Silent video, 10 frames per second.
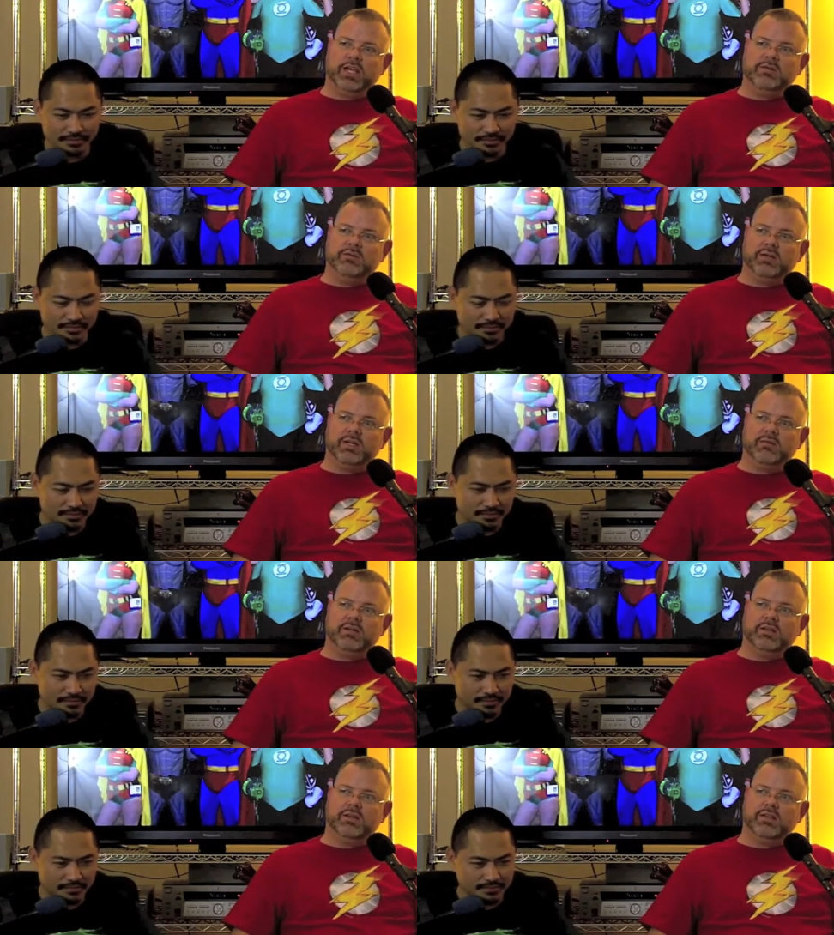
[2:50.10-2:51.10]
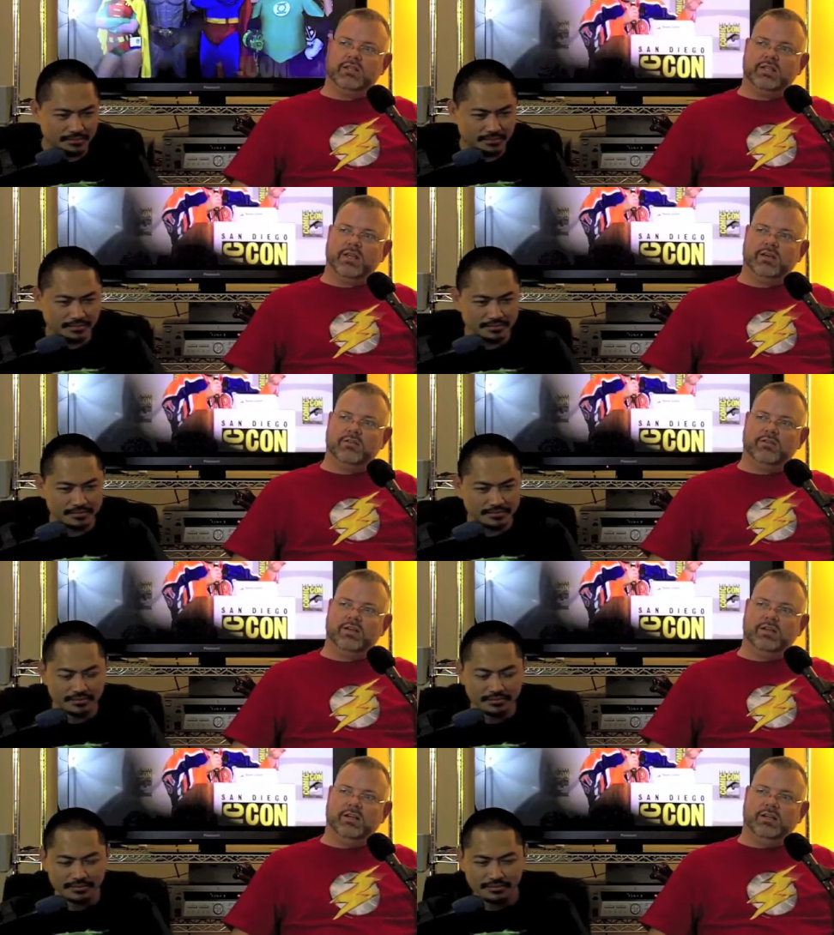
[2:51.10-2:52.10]
Speaker 1: time and become the and take
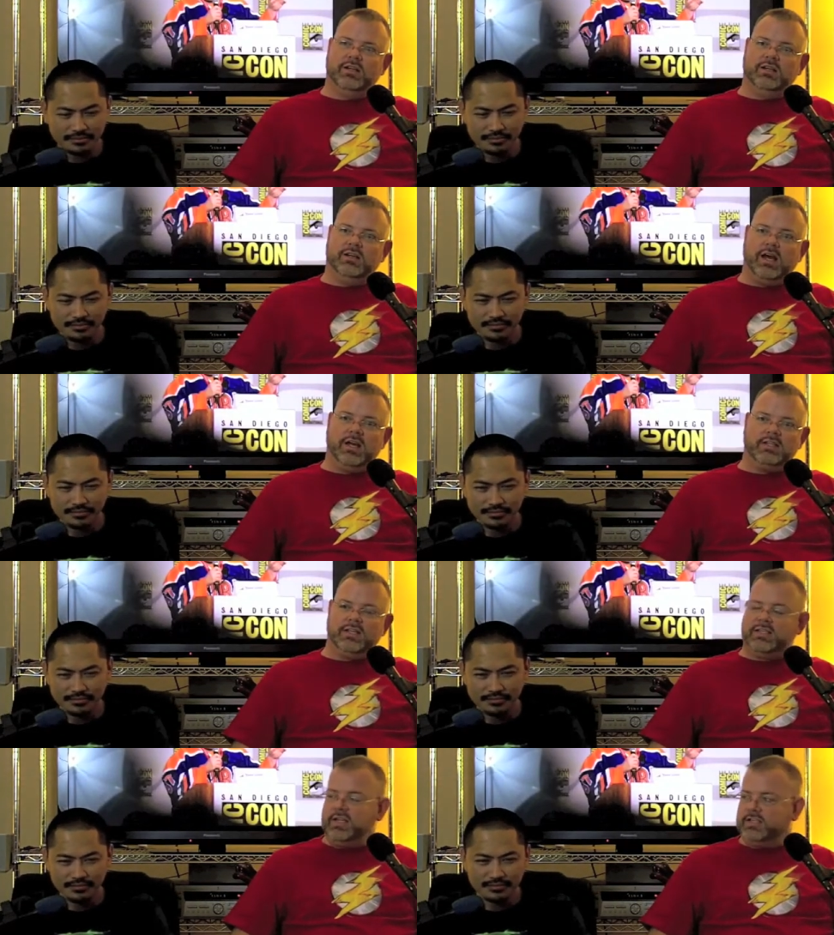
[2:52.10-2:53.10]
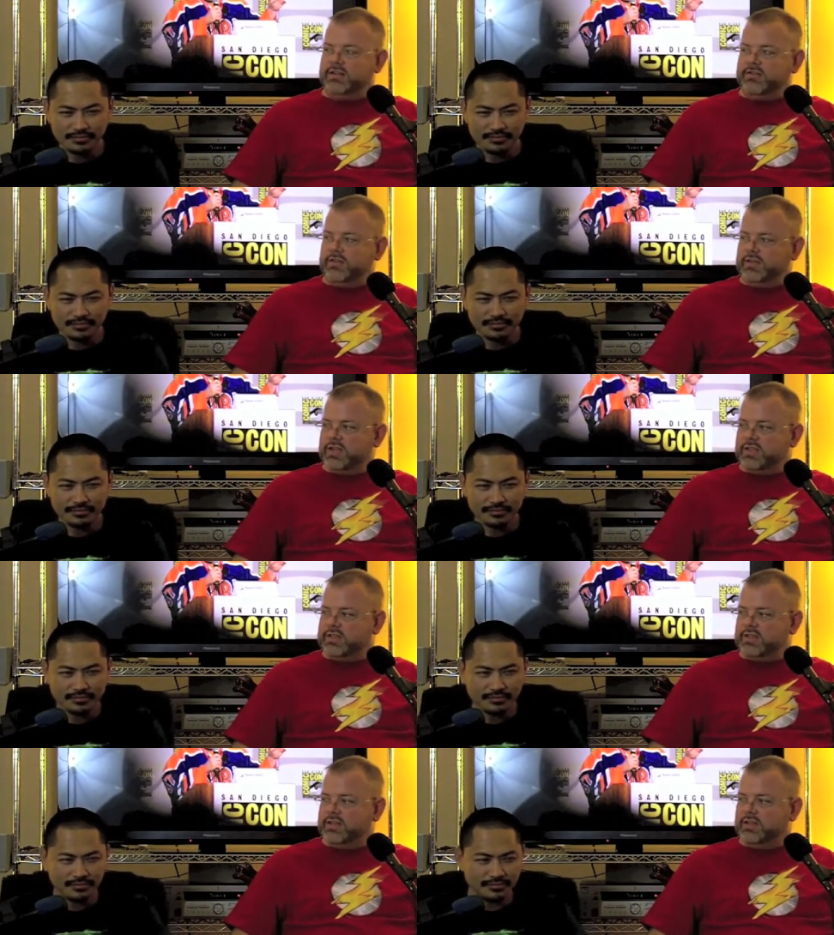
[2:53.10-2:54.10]
over, how does that change our future
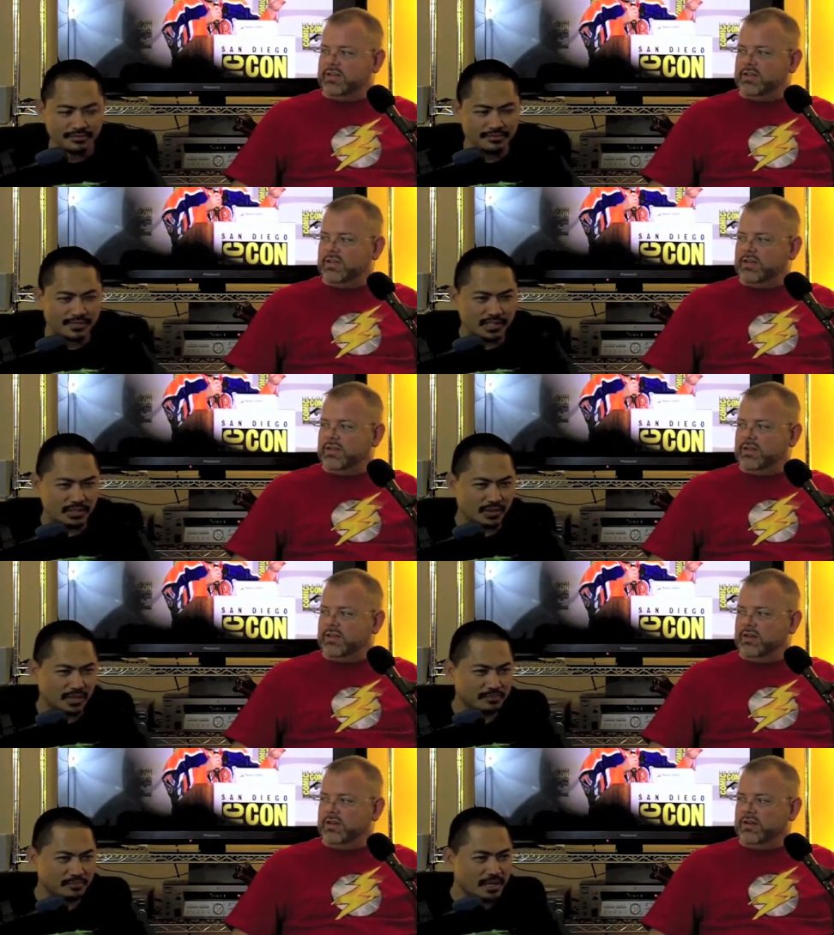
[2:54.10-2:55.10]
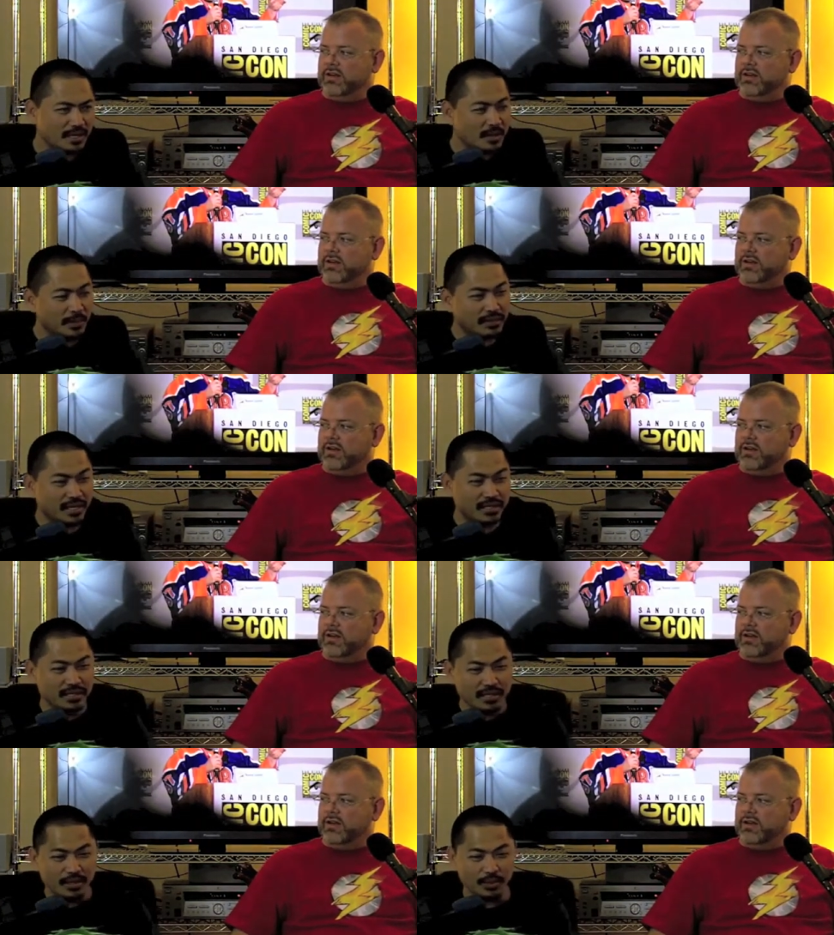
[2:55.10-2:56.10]
history?
Speaker 2: That's right. But then
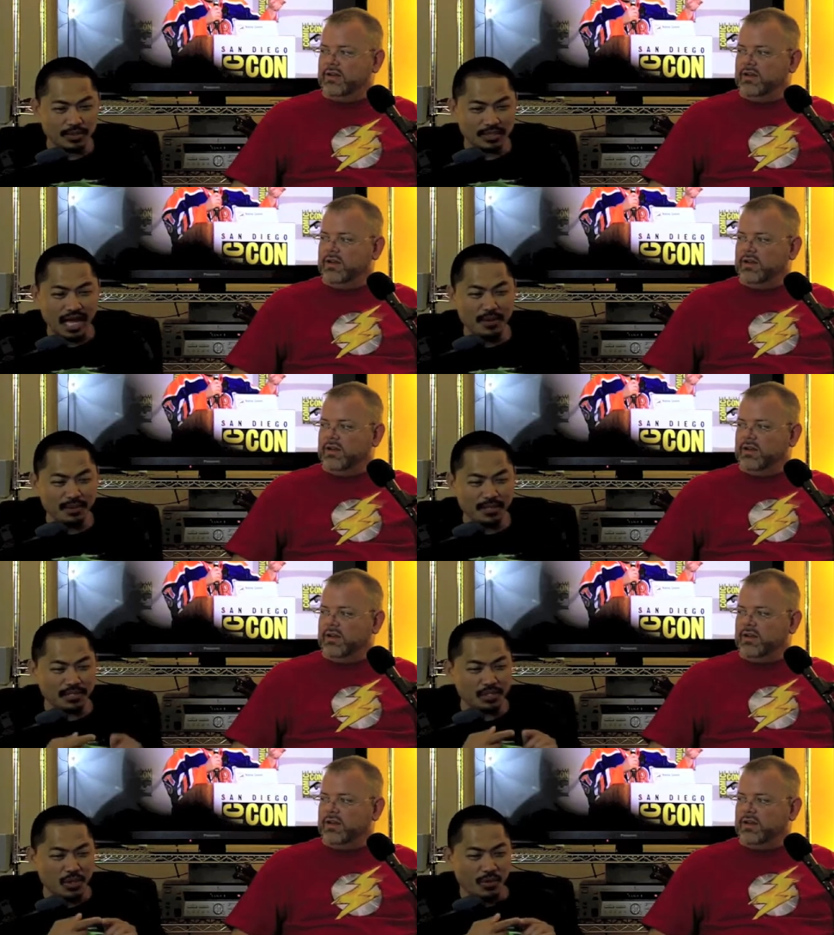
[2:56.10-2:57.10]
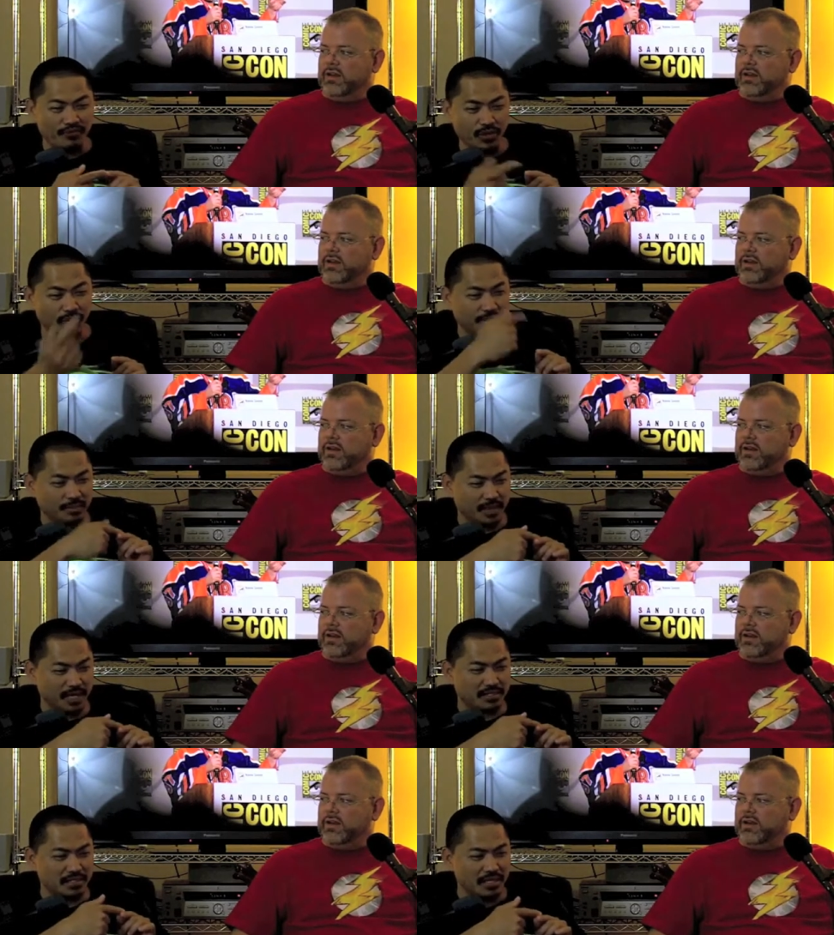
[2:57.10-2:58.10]
what's going to happen is if you go to the
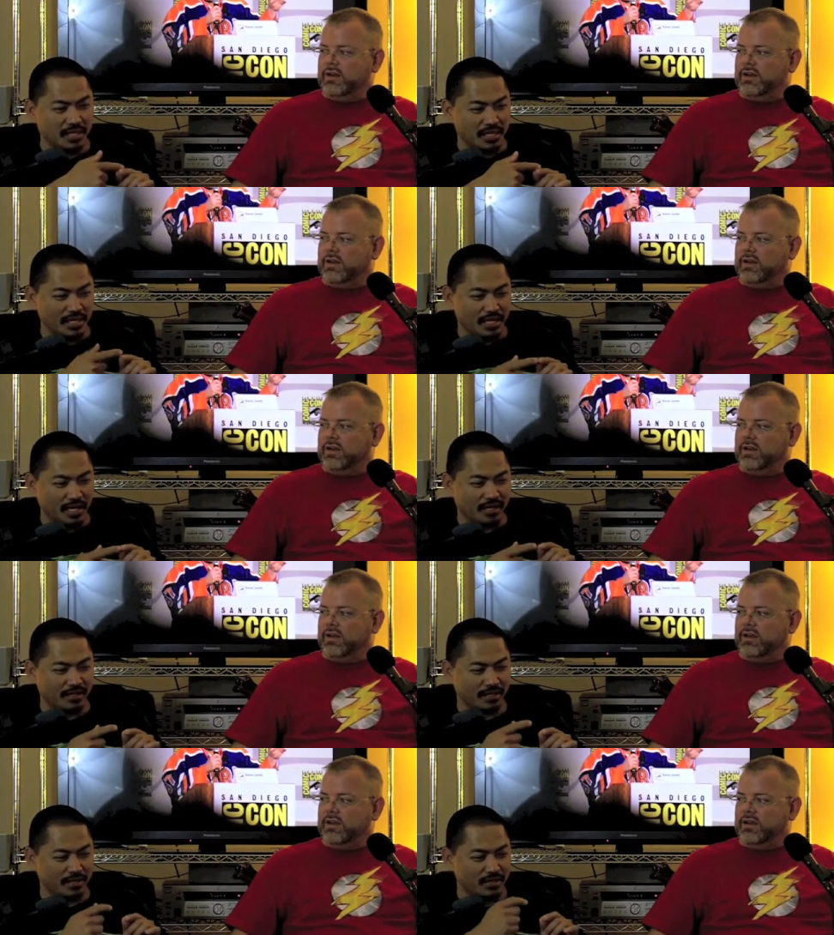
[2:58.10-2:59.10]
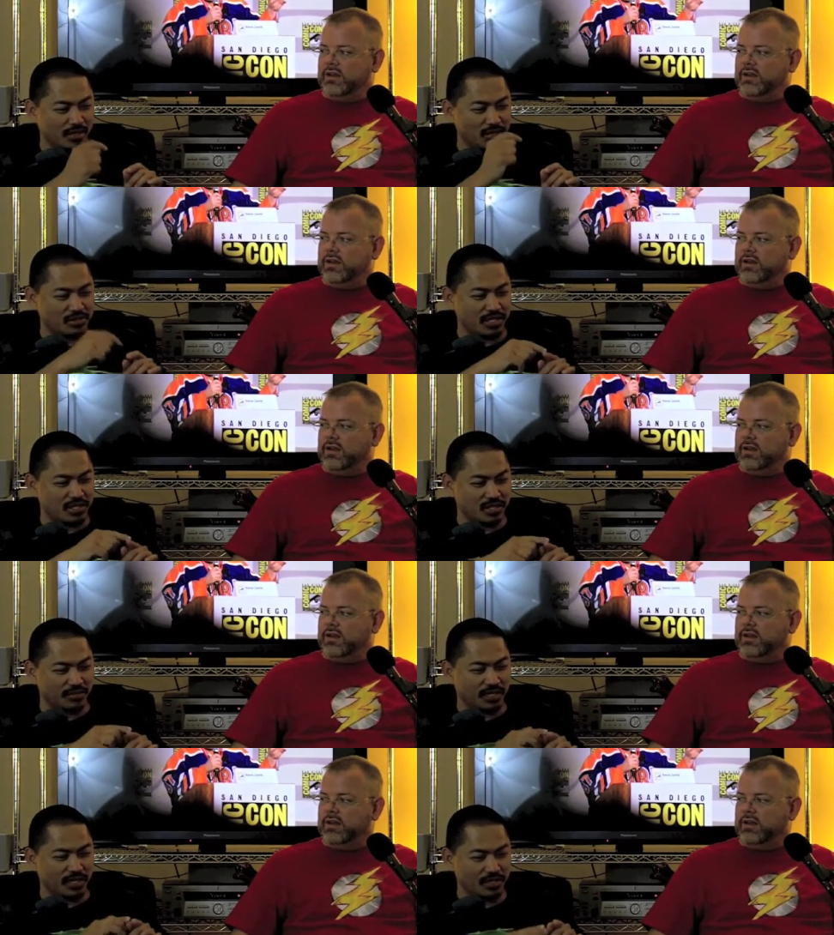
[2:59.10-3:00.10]
past and then you change
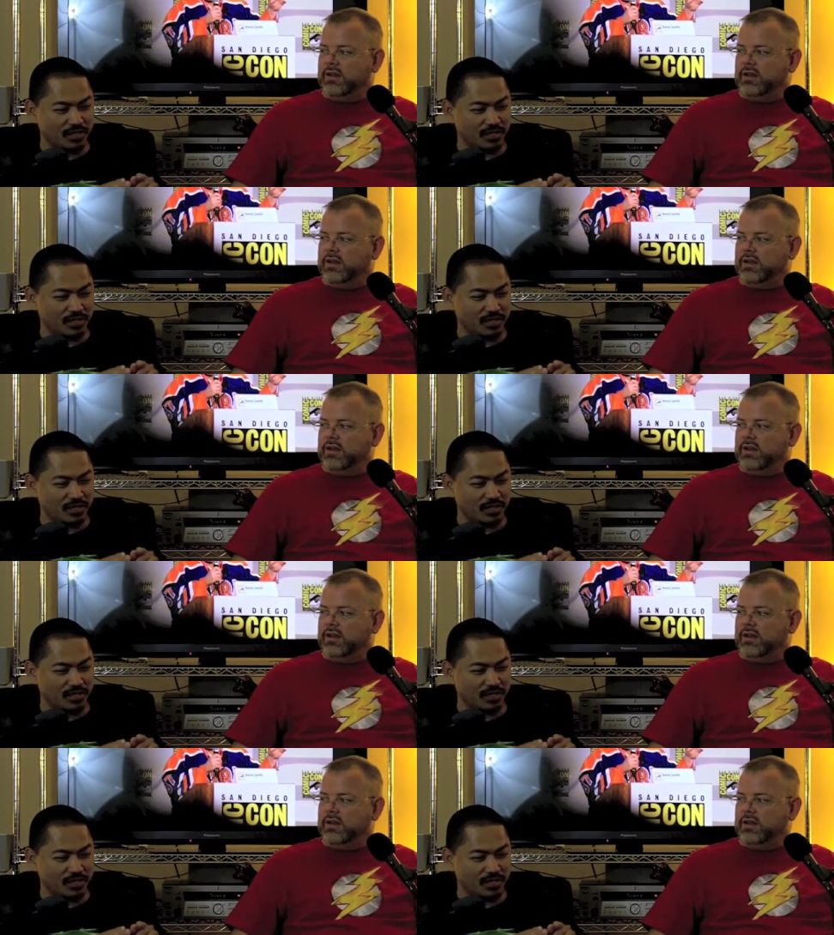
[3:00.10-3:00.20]
something in